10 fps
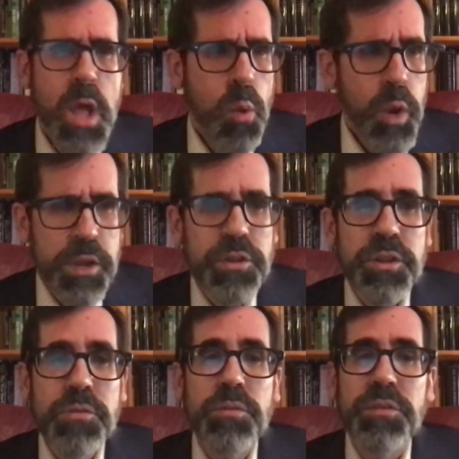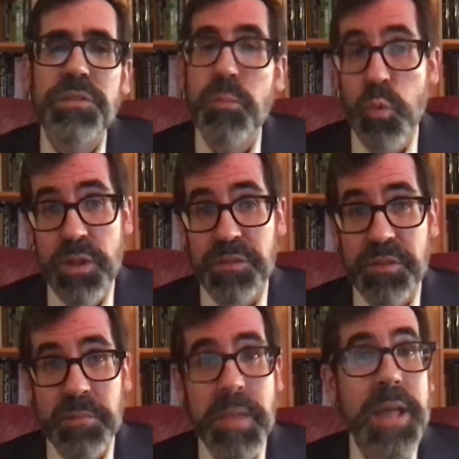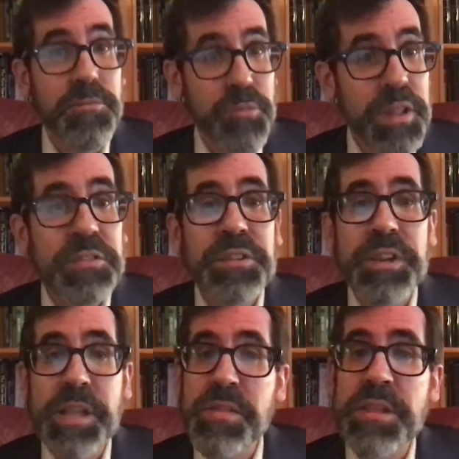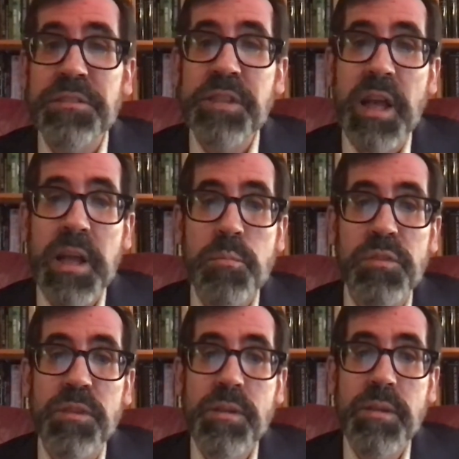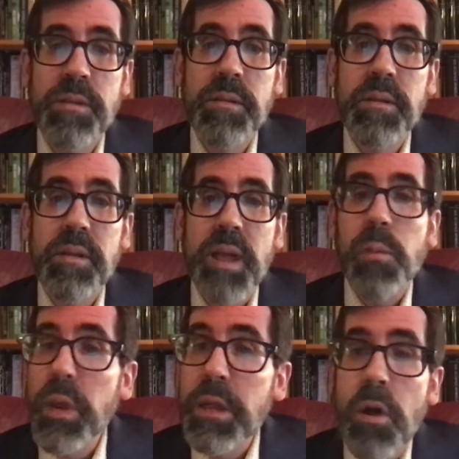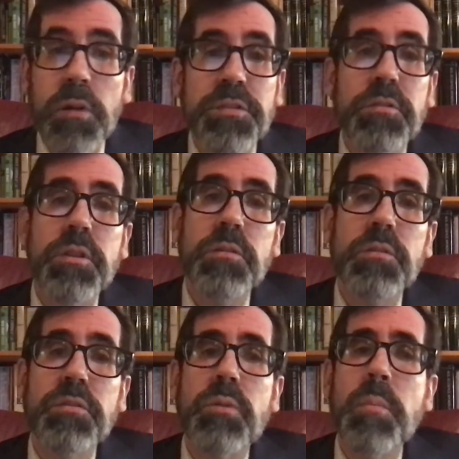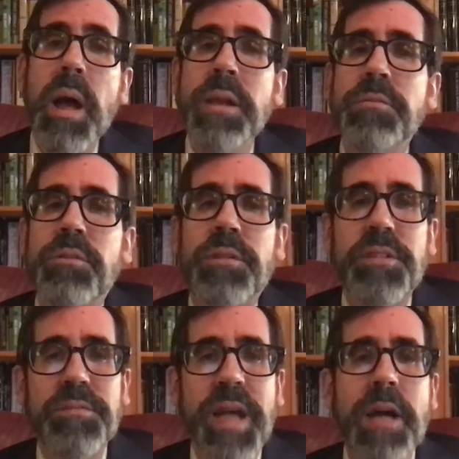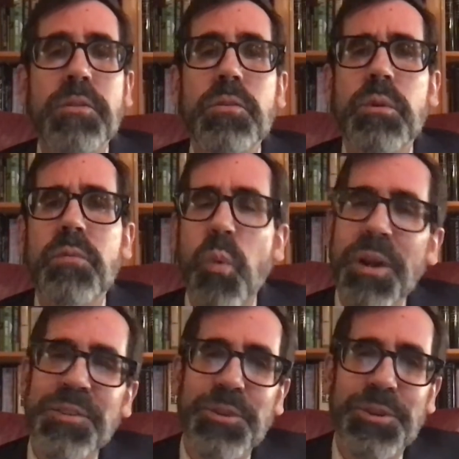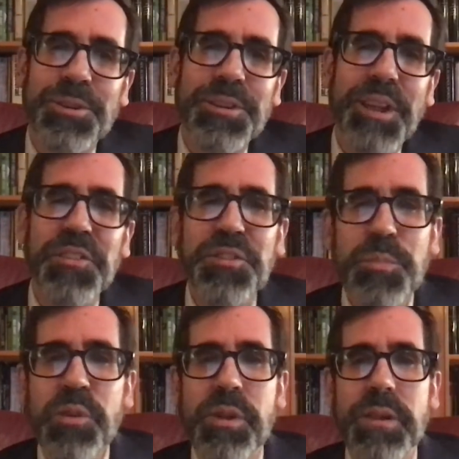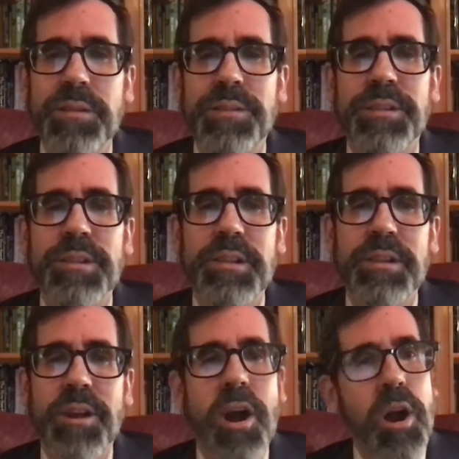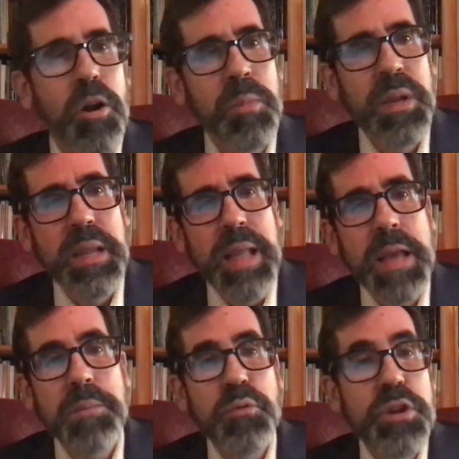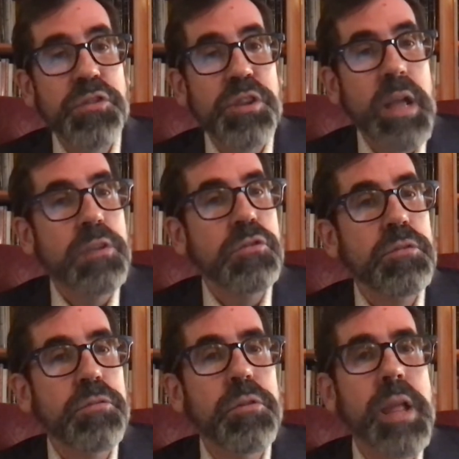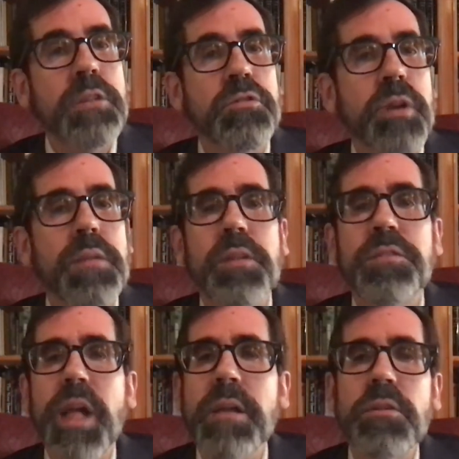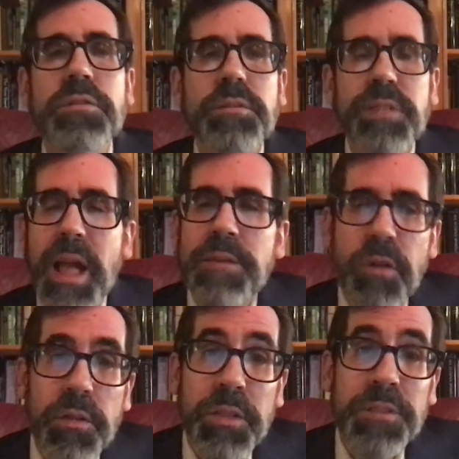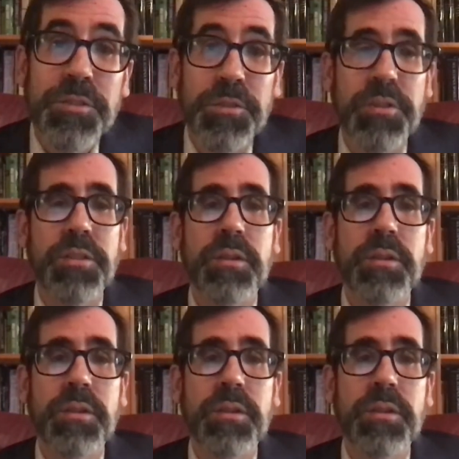We could use some wisdom and reason in these times, and we can also use a reminder of the value of wonder and spirit. Harmony and appreciation for nature and the cycles of life on this earth.